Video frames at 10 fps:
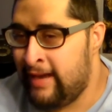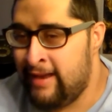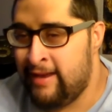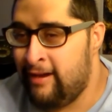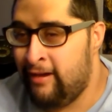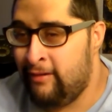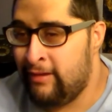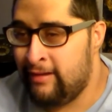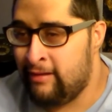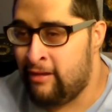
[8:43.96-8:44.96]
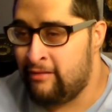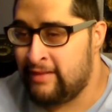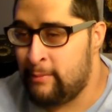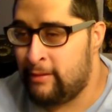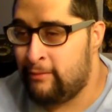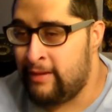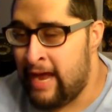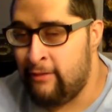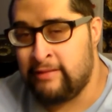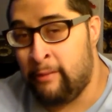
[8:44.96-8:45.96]
in there a long time ago.
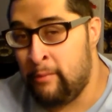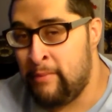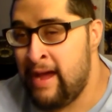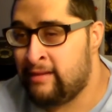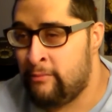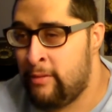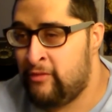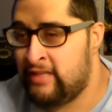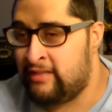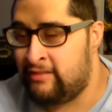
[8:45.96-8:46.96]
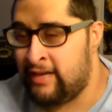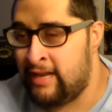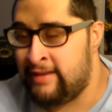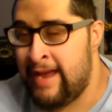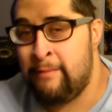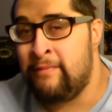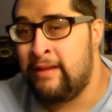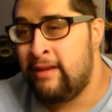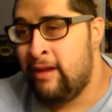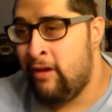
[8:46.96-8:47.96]
Now it's coming back. The memories, goddamn.
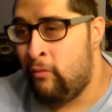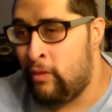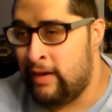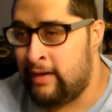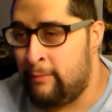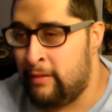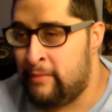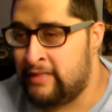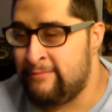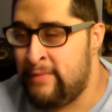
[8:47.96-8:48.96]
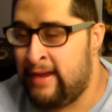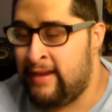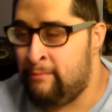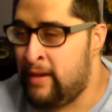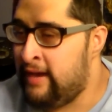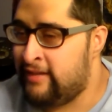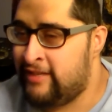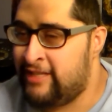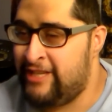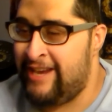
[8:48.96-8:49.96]
What a couple of months it
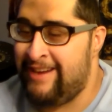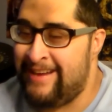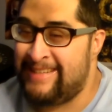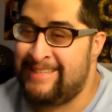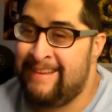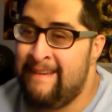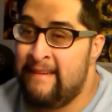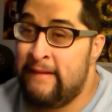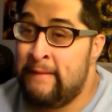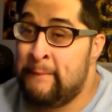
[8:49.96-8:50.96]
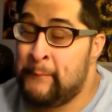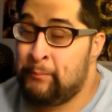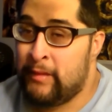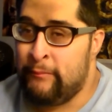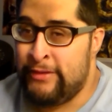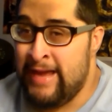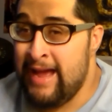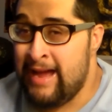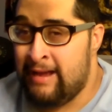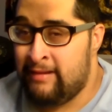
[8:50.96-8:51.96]
makes. Shit. But
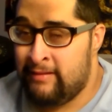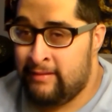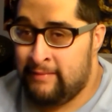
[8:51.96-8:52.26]
yeah.